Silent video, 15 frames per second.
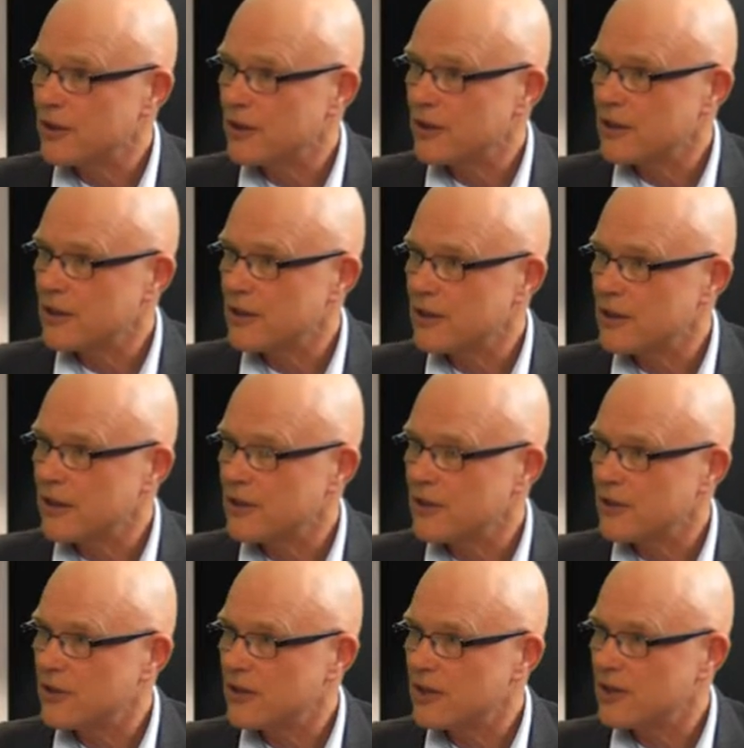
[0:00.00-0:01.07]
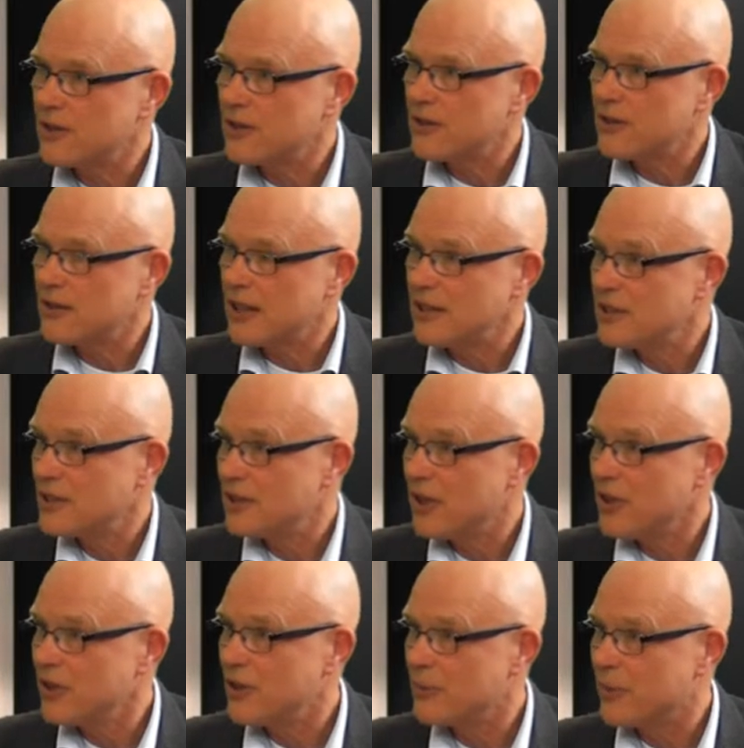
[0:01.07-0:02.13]
and you'd think that
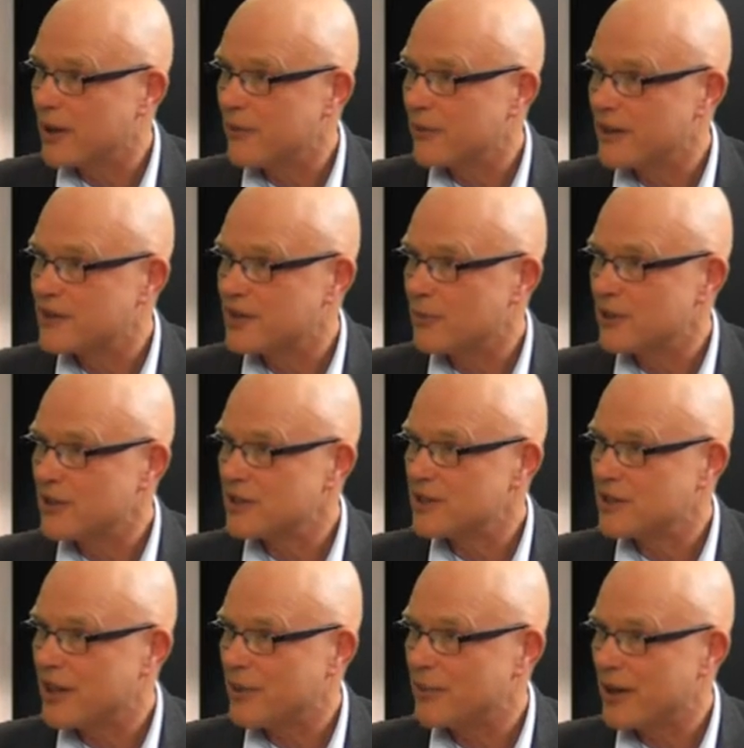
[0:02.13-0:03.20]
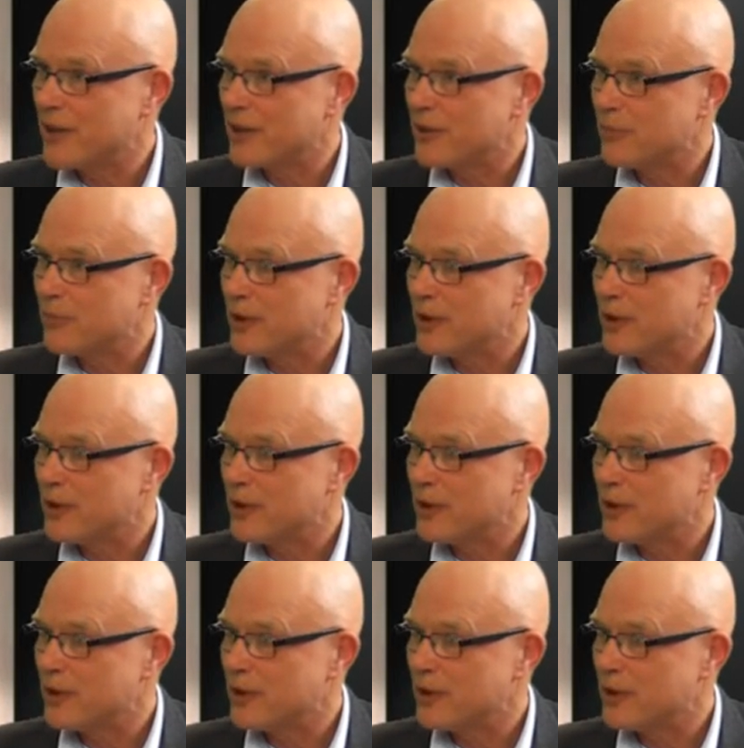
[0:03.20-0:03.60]
Netanyahu might have had something to say about it,